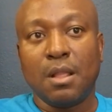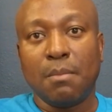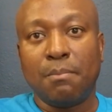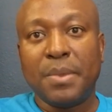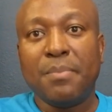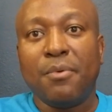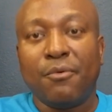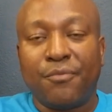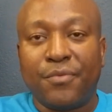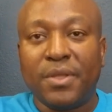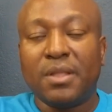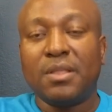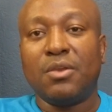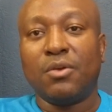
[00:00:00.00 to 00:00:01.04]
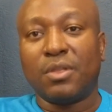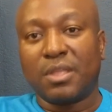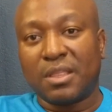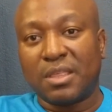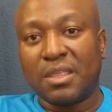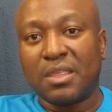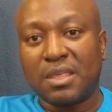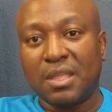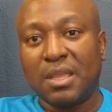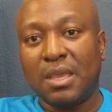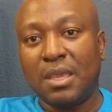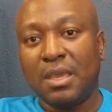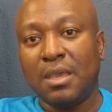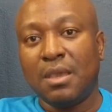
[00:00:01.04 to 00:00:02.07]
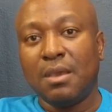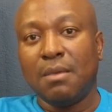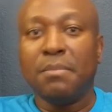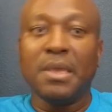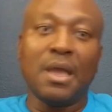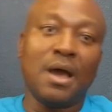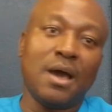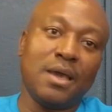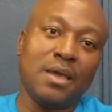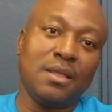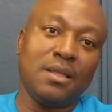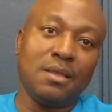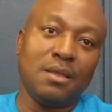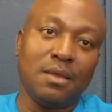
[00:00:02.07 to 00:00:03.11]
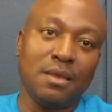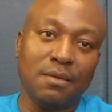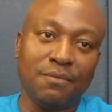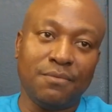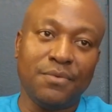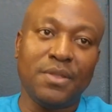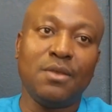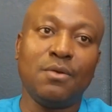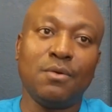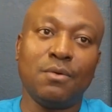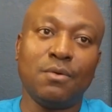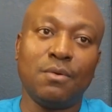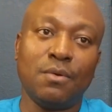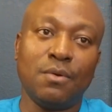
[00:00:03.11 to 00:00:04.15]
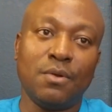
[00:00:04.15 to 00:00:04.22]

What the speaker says: people feel the authenticity behind a video